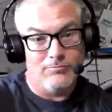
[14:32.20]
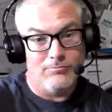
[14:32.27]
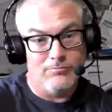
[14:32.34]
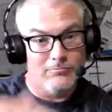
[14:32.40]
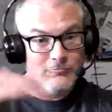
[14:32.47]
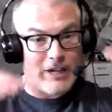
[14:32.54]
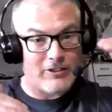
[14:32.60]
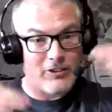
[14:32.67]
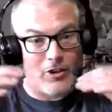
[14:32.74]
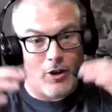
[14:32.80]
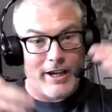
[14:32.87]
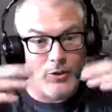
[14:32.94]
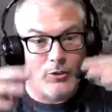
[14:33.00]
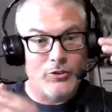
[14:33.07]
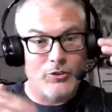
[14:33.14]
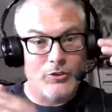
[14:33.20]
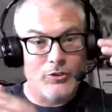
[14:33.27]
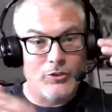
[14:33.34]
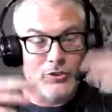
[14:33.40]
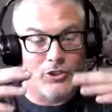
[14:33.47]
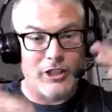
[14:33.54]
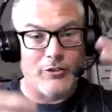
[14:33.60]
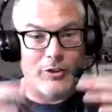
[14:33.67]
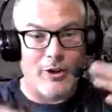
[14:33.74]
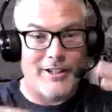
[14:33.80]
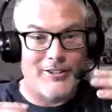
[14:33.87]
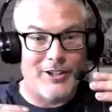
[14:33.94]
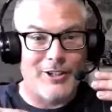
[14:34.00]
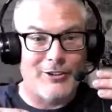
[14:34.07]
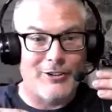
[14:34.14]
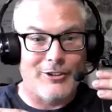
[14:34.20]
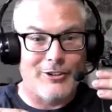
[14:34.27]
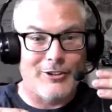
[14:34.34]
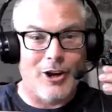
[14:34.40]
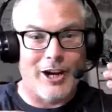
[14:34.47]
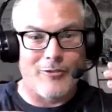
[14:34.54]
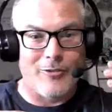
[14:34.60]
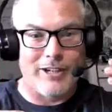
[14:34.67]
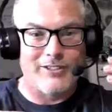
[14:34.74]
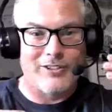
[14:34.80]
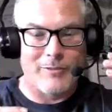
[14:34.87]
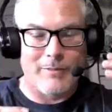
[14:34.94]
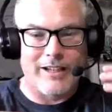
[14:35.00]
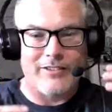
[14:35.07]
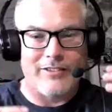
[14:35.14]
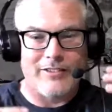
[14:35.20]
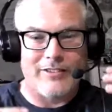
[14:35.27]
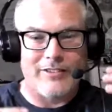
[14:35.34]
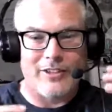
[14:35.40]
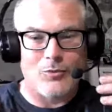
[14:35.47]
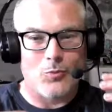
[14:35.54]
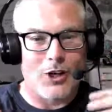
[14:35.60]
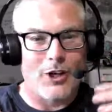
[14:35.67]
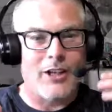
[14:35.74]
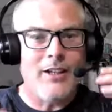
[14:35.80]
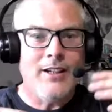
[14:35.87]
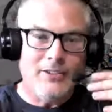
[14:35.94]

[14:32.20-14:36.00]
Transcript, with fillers: Russ and I couldn't synchronize our diaries to make this work.